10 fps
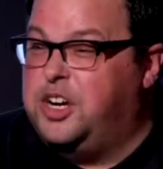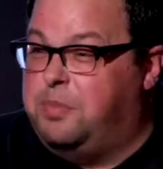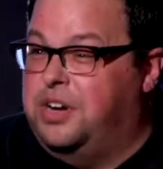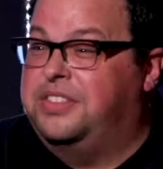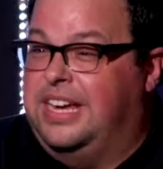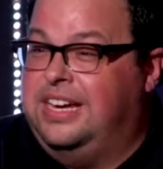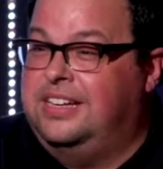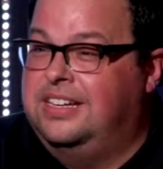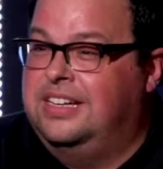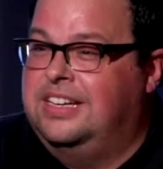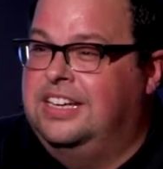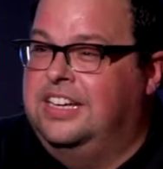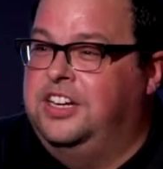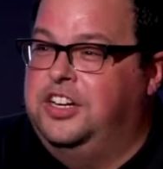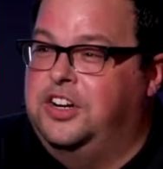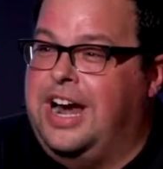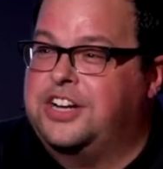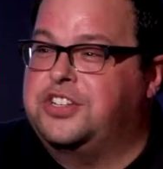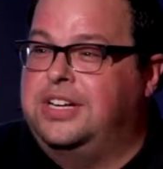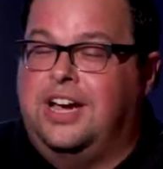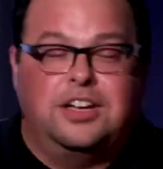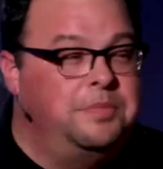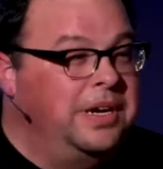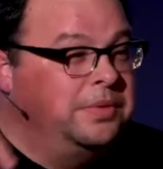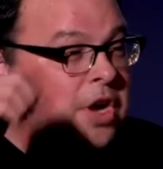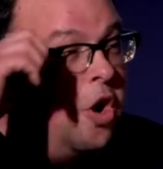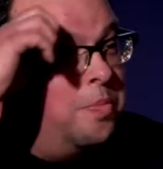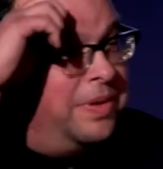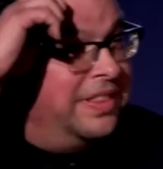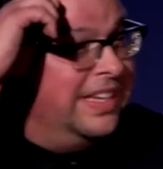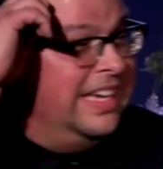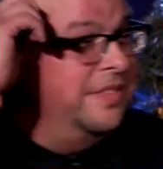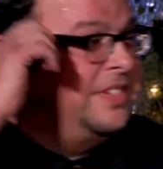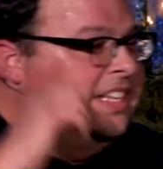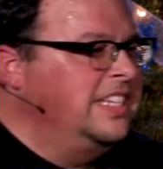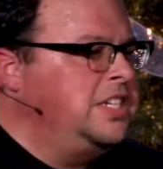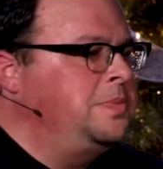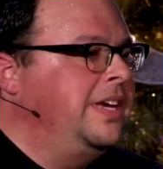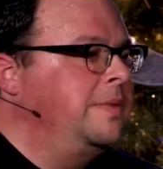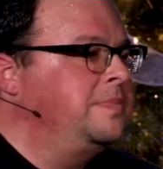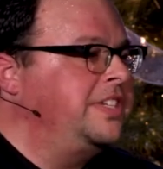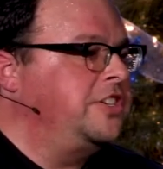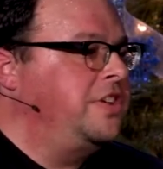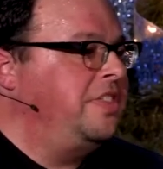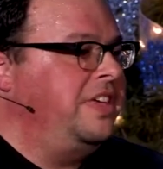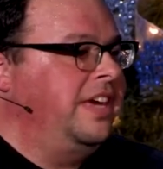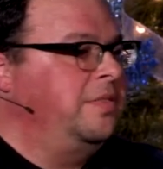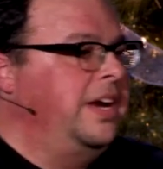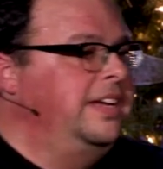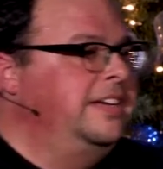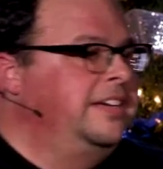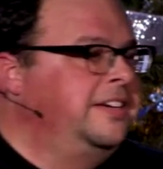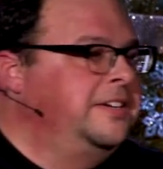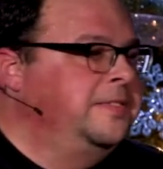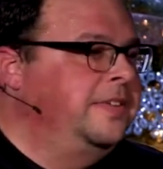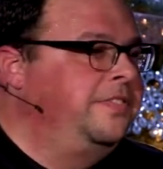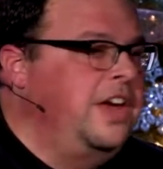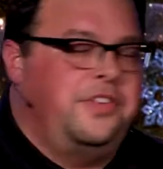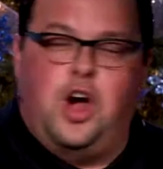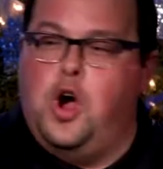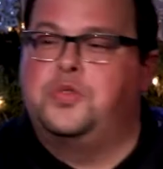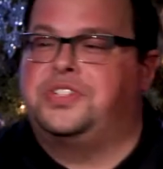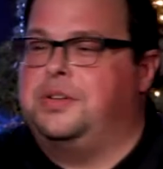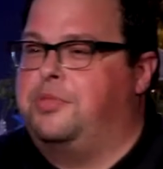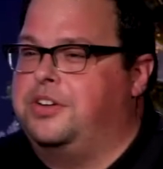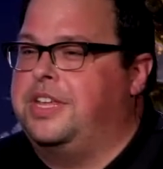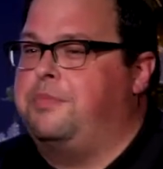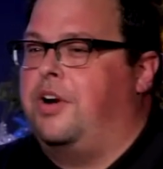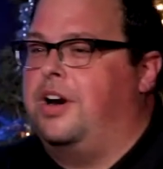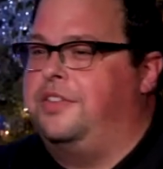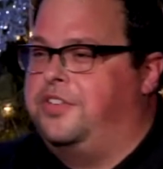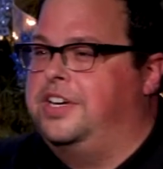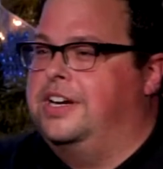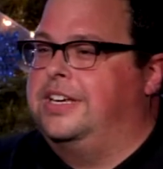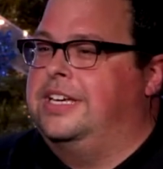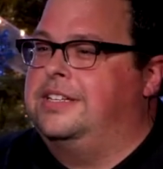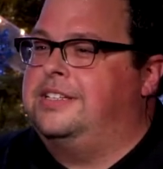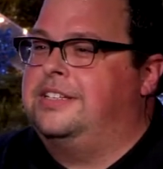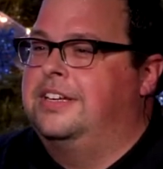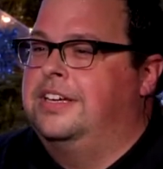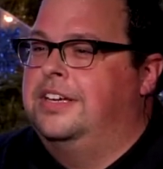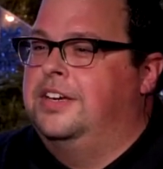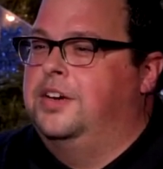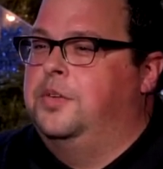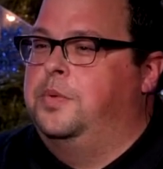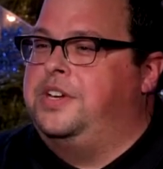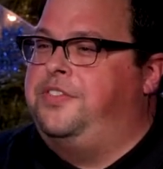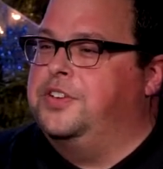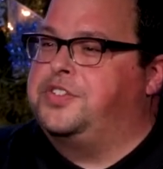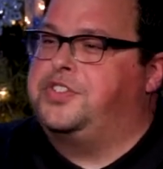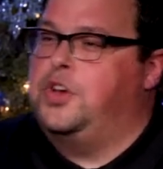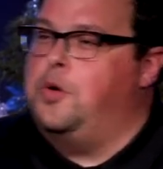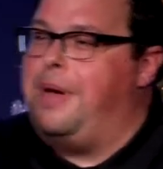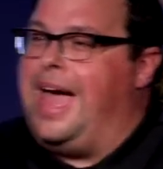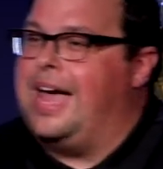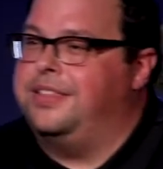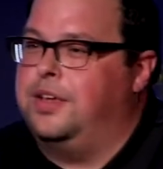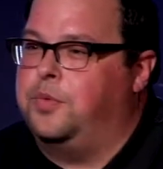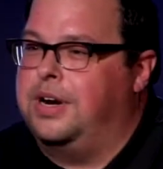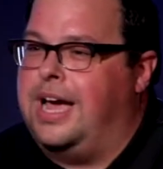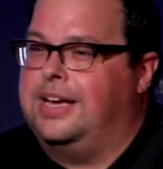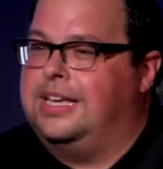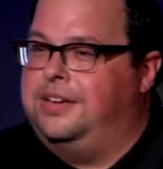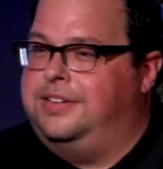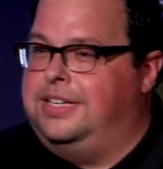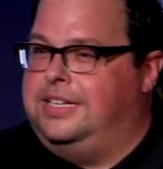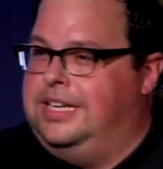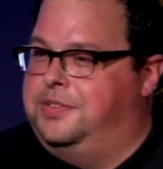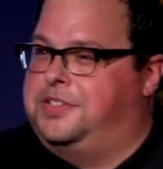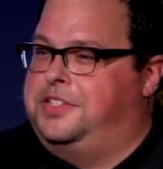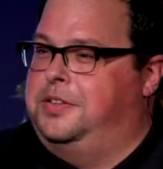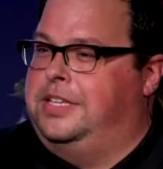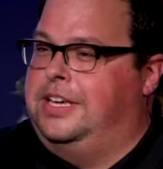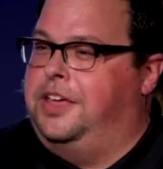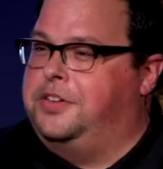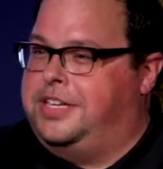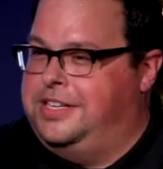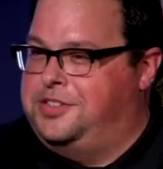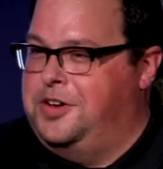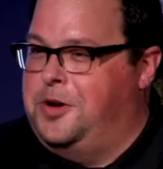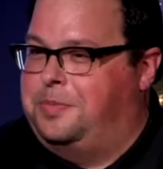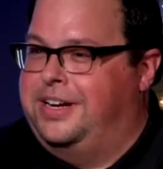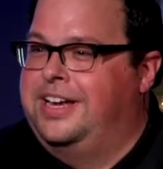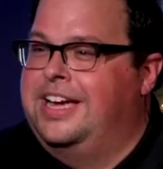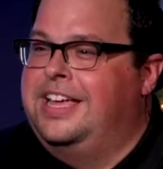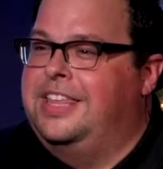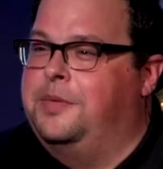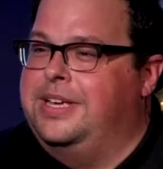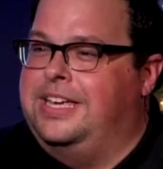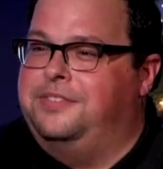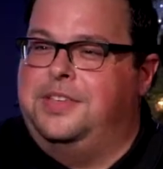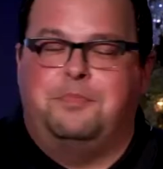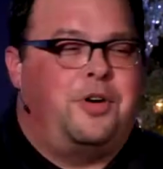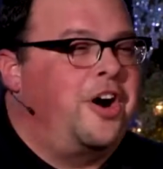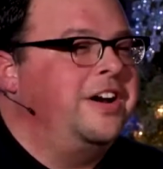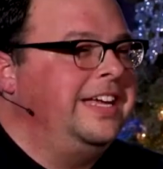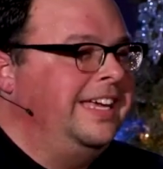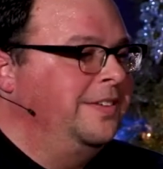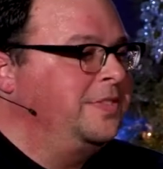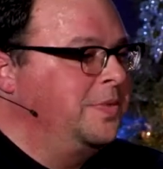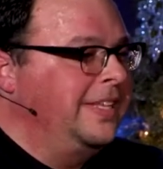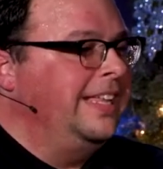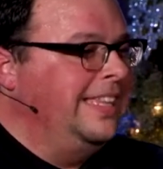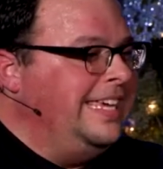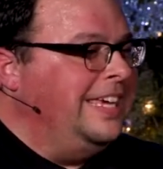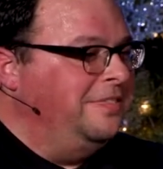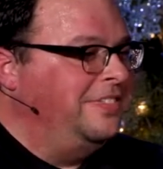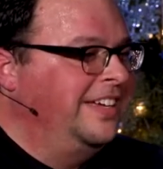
your birthday. You're actually not going to be able to open the gifts. And this has become such a thing, right? If you ever host a birthday party for young kids, we feel so bad that we're not giving gifts to the other kids to open that we give them parting gifts when they leave,